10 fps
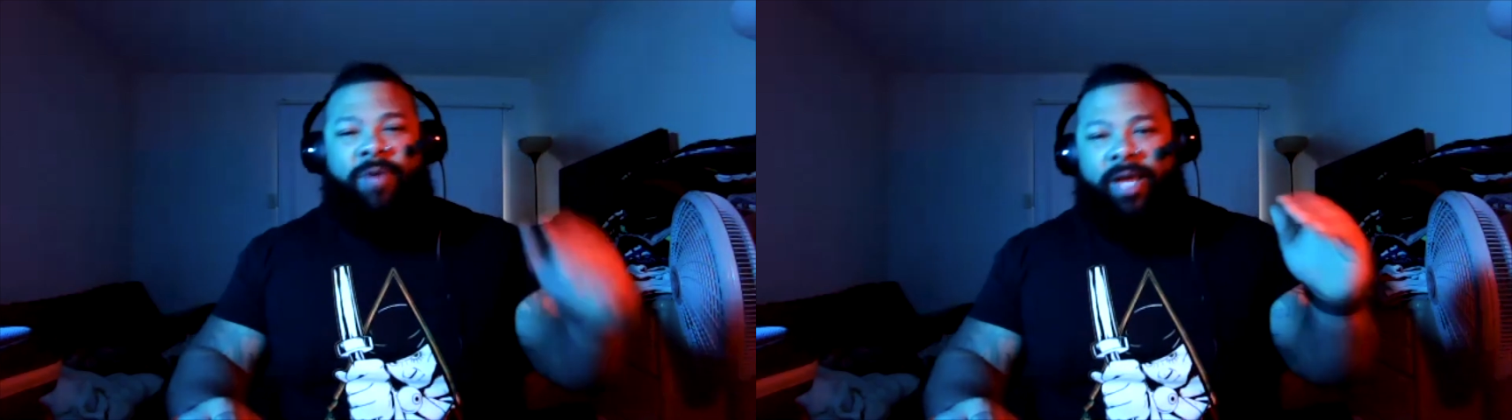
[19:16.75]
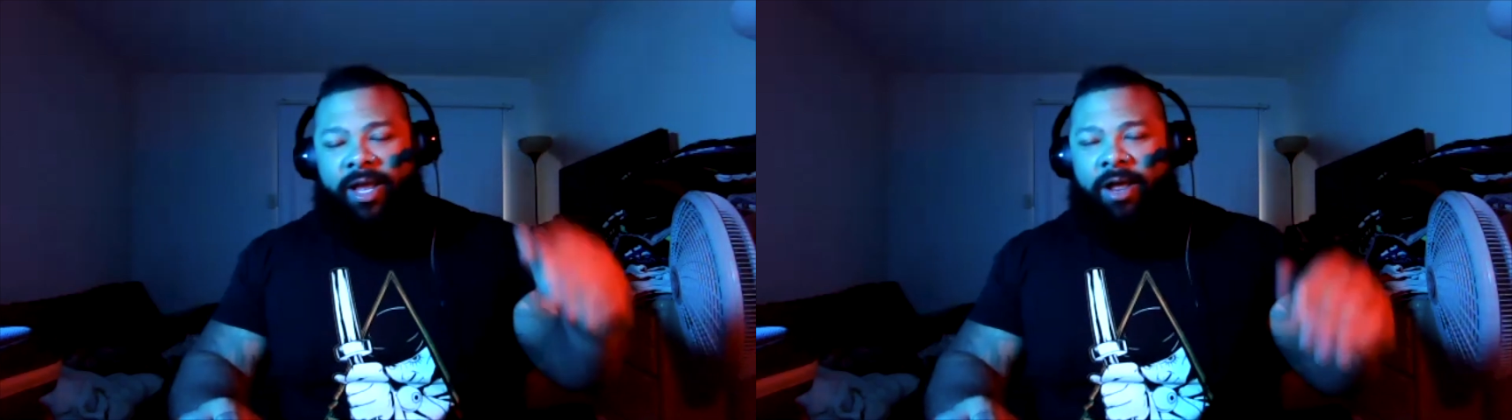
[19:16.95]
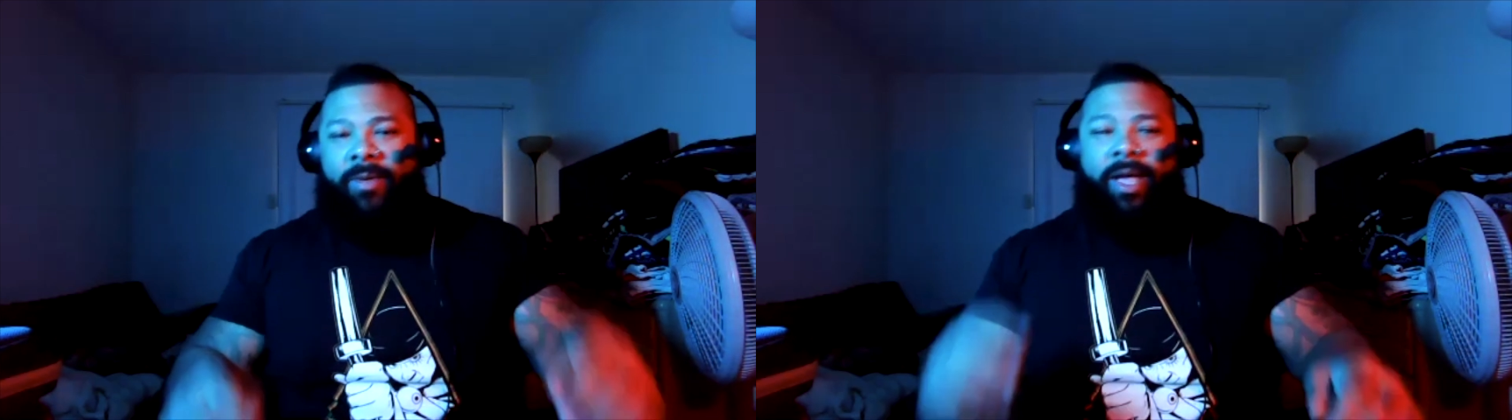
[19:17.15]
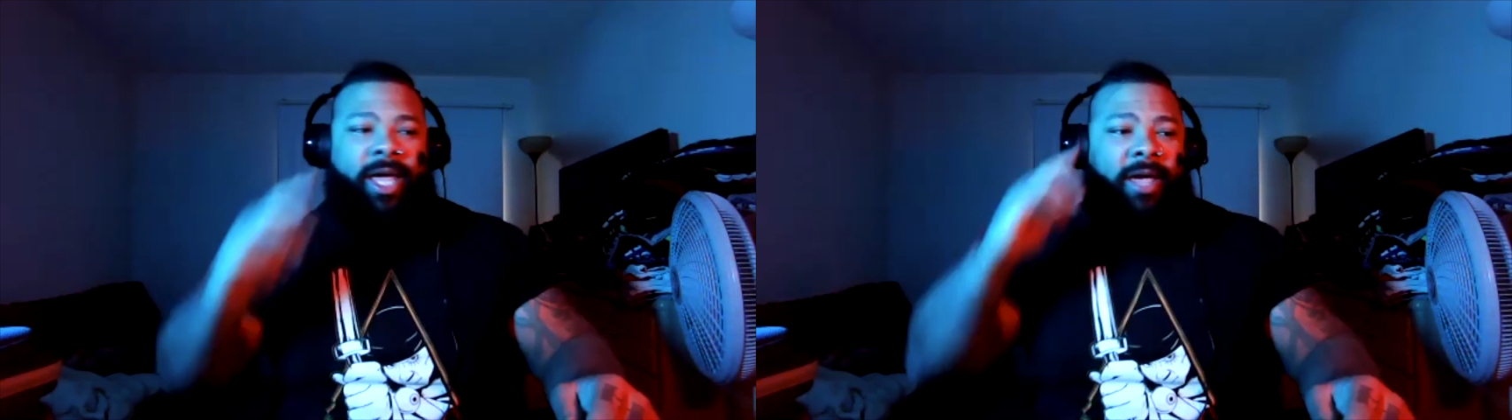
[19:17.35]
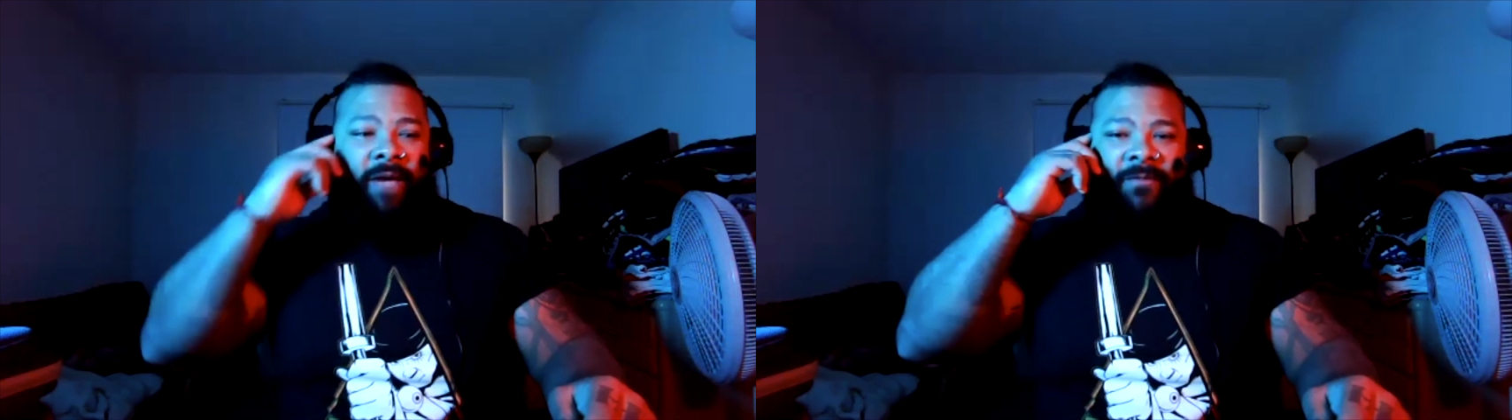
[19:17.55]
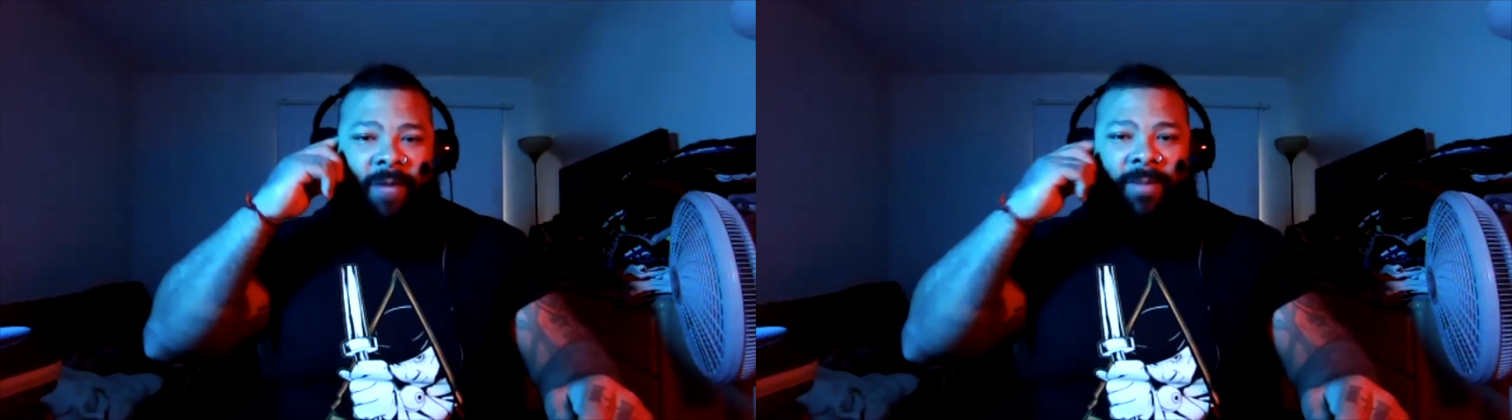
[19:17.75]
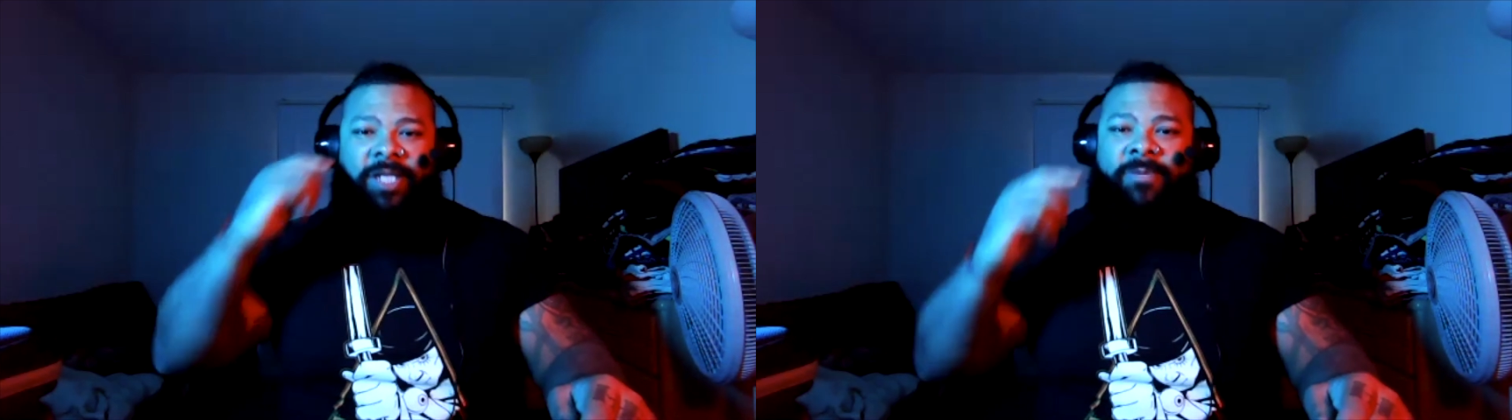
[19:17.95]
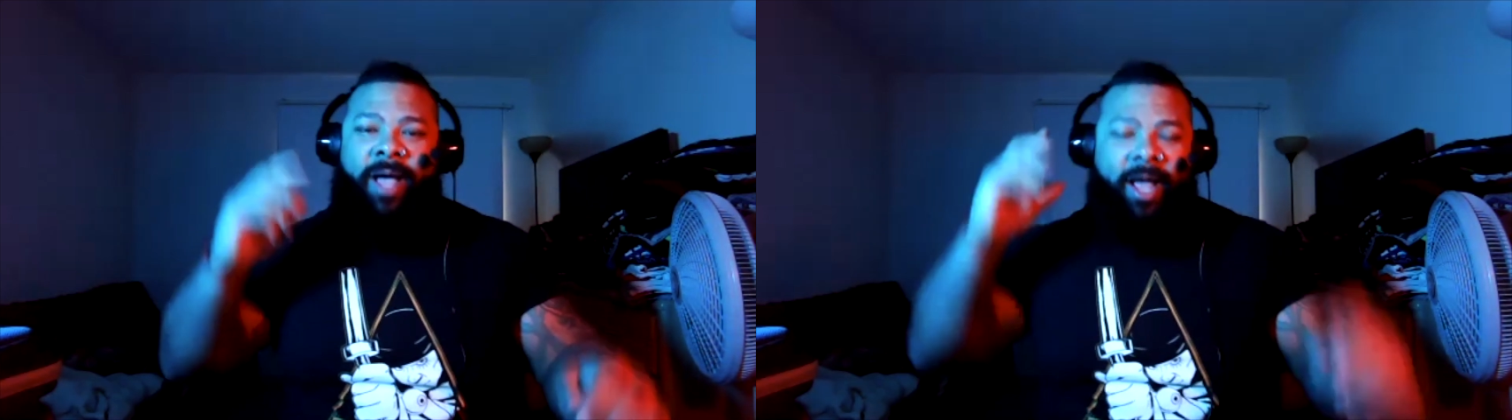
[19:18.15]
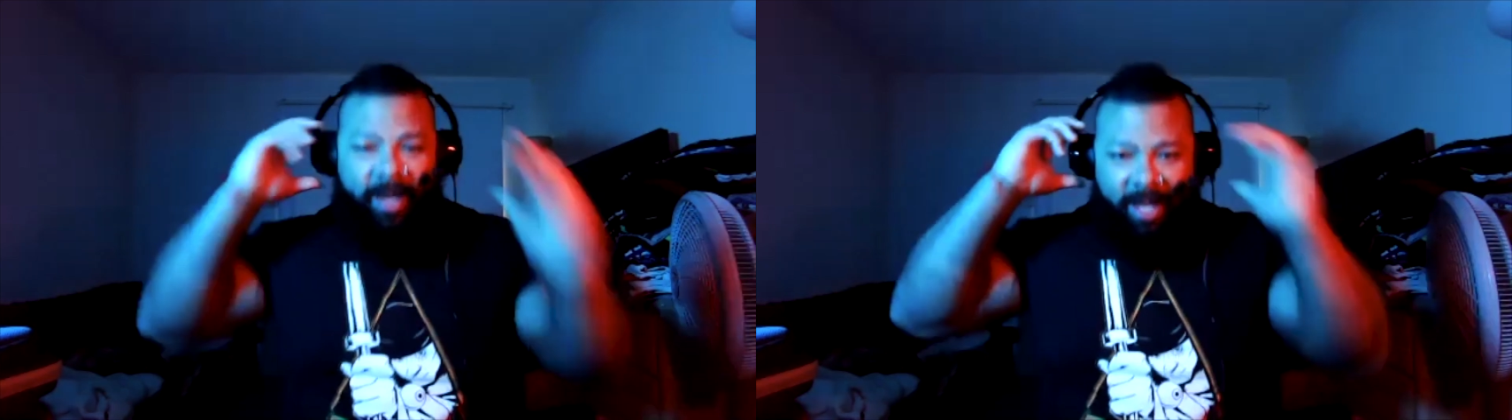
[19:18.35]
I find my spot.